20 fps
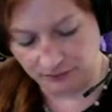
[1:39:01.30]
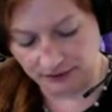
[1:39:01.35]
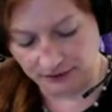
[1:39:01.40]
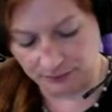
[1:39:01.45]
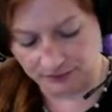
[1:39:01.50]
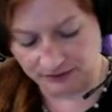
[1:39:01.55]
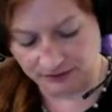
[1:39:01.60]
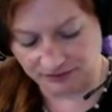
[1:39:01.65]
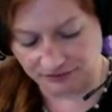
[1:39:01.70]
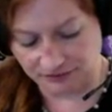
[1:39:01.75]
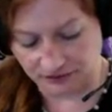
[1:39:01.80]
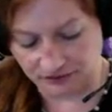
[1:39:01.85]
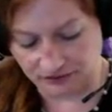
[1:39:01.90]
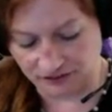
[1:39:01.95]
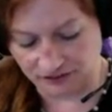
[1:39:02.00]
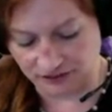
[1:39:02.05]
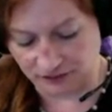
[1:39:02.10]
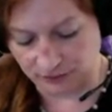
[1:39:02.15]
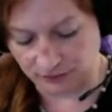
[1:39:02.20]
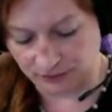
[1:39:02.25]
referred
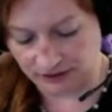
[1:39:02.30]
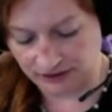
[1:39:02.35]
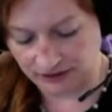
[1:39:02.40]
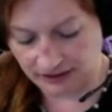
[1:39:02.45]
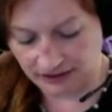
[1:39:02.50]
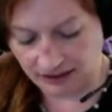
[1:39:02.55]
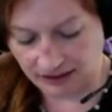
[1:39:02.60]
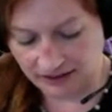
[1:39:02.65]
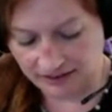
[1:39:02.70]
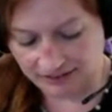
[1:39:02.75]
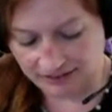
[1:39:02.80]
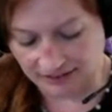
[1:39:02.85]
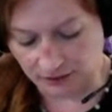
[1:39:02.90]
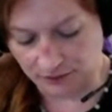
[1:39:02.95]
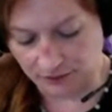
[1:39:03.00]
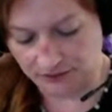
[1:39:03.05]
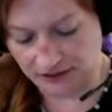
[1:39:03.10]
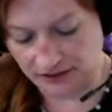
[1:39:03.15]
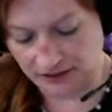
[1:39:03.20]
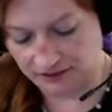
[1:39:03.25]
to:
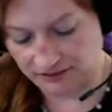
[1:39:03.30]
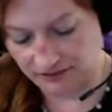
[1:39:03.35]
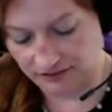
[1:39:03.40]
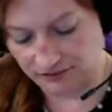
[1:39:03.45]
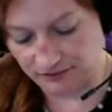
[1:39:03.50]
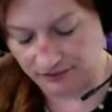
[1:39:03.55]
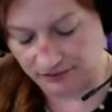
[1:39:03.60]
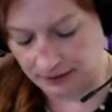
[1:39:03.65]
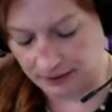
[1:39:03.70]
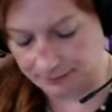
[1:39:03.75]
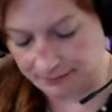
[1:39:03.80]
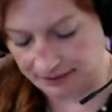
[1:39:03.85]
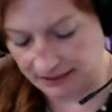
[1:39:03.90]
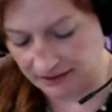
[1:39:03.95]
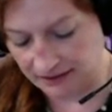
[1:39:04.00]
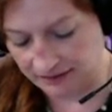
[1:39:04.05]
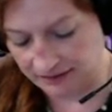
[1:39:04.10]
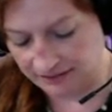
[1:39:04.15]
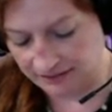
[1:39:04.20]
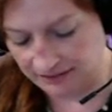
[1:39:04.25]
southeast of
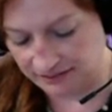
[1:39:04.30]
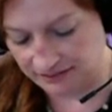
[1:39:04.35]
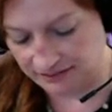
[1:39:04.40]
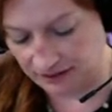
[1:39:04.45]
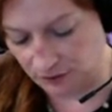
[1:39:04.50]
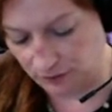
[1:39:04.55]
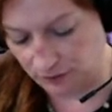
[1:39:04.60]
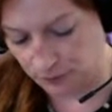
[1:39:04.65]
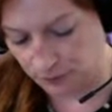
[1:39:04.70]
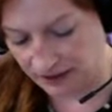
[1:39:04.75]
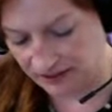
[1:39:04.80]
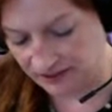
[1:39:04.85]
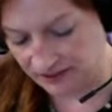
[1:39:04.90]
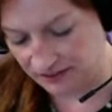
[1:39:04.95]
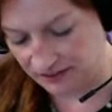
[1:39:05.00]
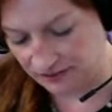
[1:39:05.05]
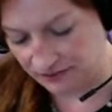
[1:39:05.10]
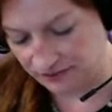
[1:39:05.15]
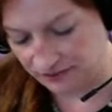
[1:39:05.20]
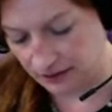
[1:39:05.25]
Fairbanks, southwest
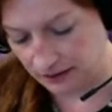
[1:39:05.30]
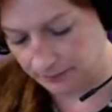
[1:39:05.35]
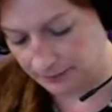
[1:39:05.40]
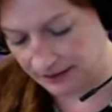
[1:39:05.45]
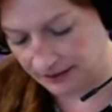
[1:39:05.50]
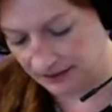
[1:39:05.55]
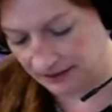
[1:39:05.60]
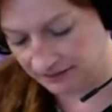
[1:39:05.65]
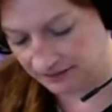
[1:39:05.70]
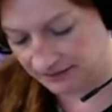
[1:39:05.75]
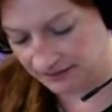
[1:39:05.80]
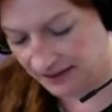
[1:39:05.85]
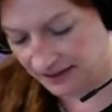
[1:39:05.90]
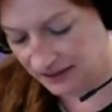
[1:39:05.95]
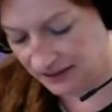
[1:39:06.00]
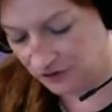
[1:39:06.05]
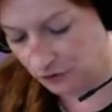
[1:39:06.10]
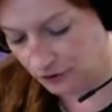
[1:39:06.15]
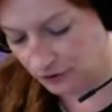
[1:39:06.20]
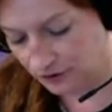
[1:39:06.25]
of Fairbanks,
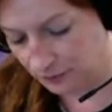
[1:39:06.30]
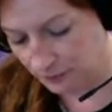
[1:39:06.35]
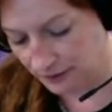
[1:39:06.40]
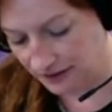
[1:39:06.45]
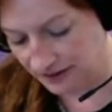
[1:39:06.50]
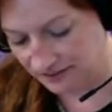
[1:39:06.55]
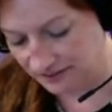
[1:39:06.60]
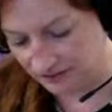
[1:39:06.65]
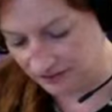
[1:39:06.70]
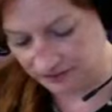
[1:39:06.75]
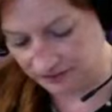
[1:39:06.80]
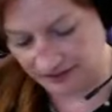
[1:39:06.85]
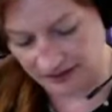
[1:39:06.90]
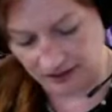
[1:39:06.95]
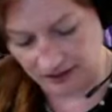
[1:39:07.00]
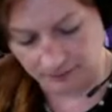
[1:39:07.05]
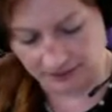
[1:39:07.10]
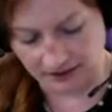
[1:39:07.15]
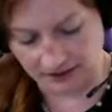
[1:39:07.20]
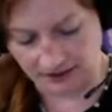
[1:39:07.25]
northwest of
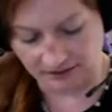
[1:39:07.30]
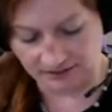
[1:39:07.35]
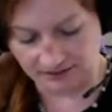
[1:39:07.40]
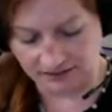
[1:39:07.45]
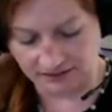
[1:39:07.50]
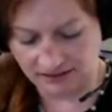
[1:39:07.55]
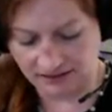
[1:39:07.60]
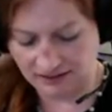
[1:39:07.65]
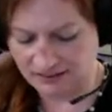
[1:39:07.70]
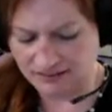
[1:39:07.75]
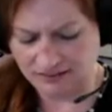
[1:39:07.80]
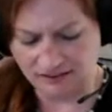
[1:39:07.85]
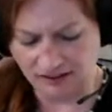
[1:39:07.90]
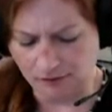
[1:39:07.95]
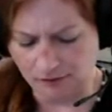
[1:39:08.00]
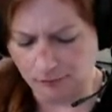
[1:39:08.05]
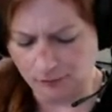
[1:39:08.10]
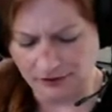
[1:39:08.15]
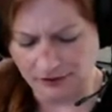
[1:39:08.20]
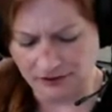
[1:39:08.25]
Fairbanks,
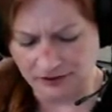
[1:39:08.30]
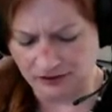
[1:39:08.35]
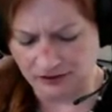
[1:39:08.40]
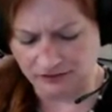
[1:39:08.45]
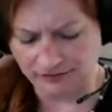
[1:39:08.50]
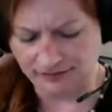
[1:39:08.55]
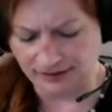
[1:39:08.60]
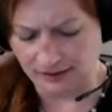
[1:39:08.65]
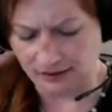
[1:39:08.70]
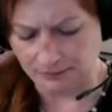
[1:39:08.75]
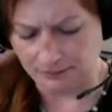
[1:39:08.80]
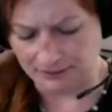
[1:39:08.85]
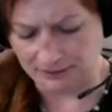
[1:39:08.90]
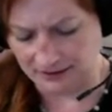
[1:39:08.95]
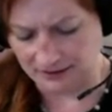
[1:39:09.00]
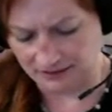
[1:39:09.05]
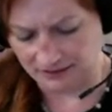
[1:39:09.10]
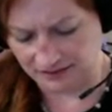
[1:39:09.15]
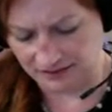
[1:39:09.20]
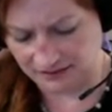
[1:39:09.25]
somewhere near
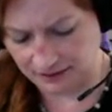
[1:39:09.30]
Fairbanks.